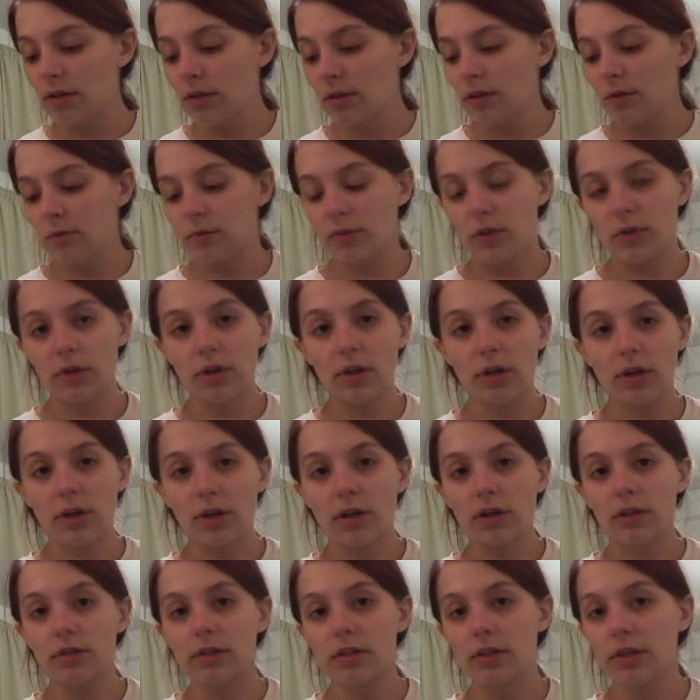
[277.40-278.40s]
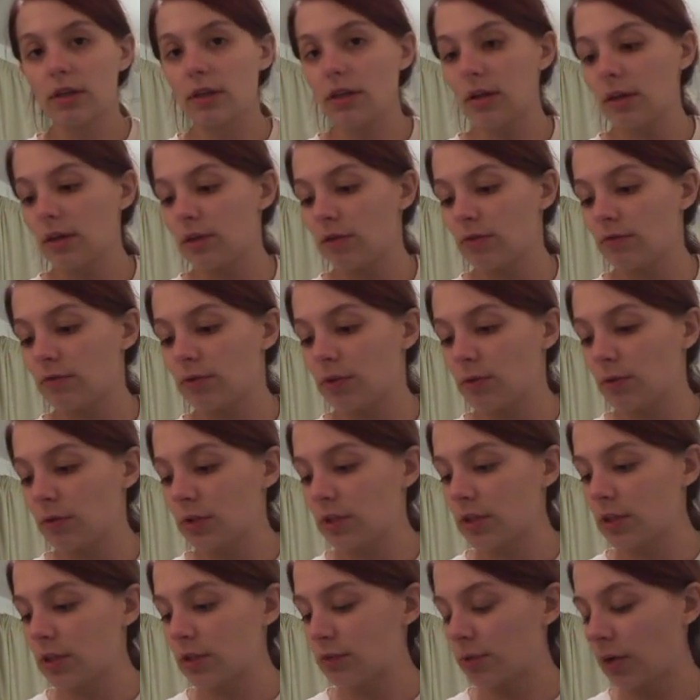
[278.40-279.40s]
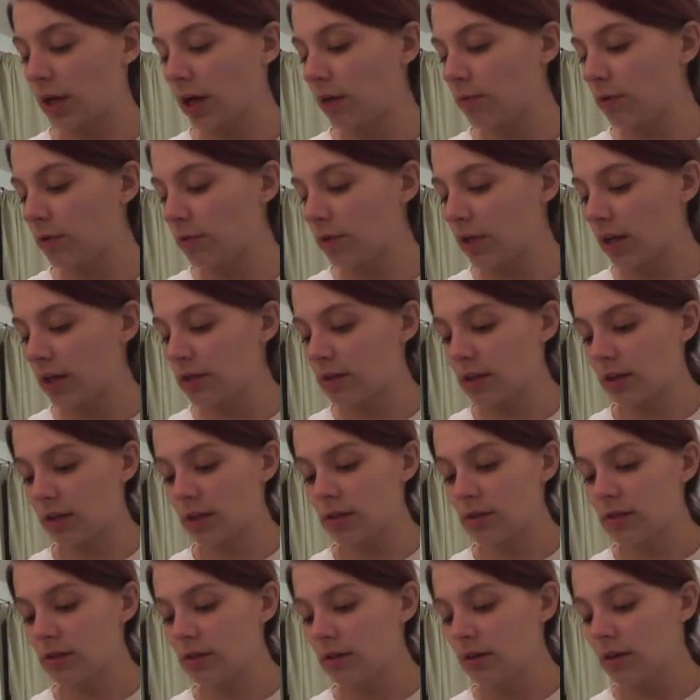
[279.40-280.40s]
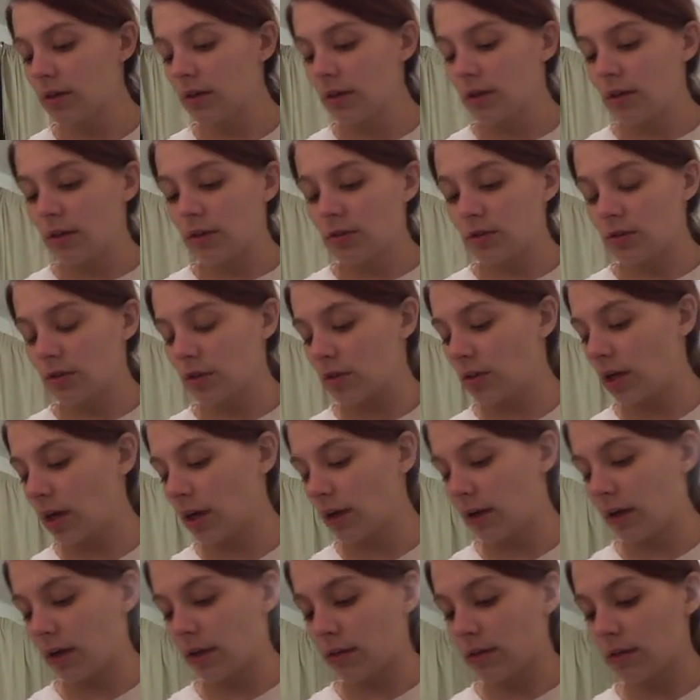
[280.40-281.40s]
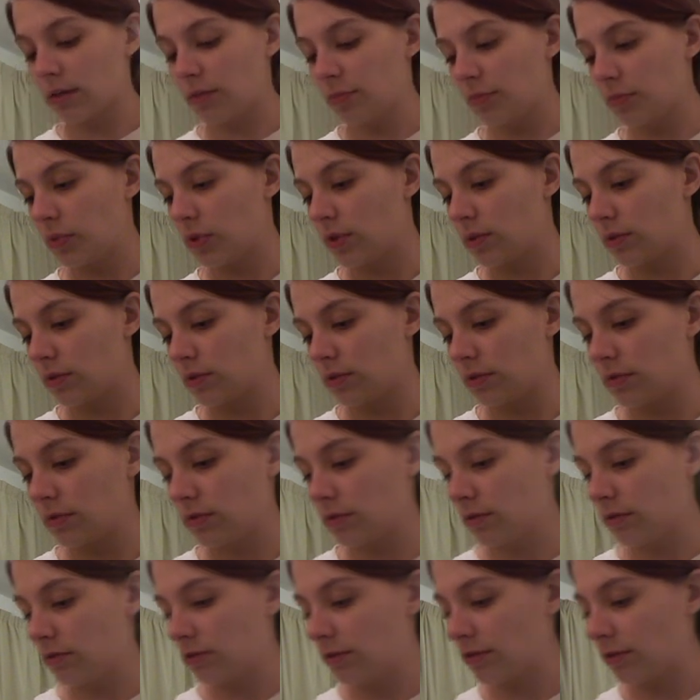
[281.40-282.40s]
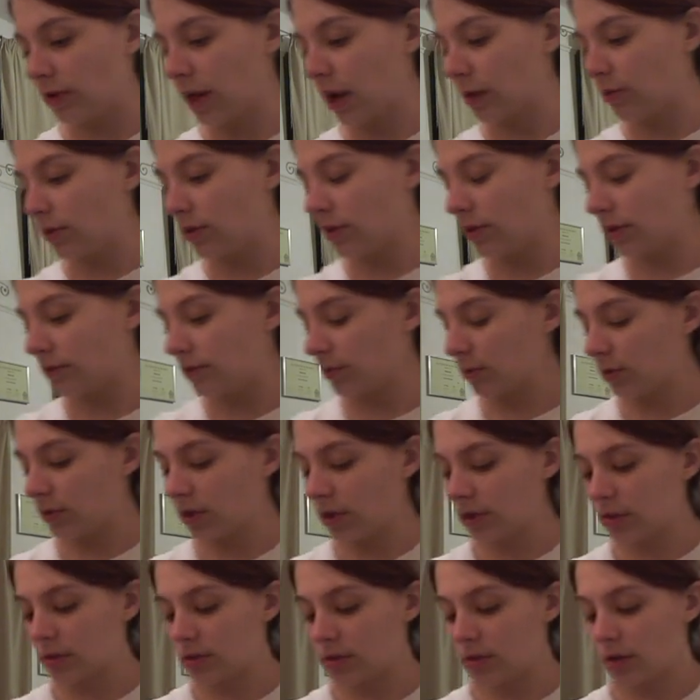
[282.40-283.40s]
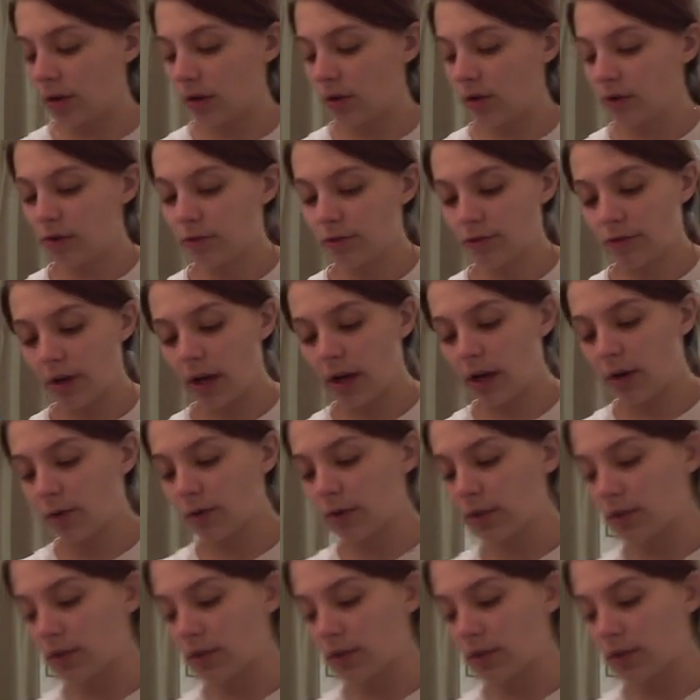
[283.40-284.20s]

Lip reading: I mean, you kind of can't see it and I don't really want to touch my camera with hands like this. So you kind of like put flour everywhere. It's a lot of flour.